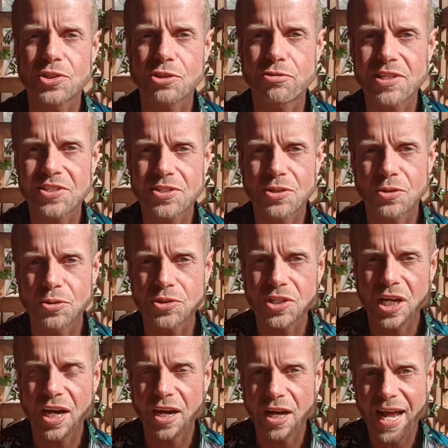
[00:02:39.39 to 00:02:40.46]
Crystals
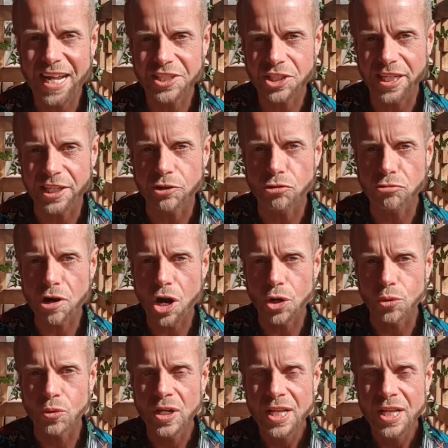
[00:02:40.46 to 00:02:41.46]
are actually grow.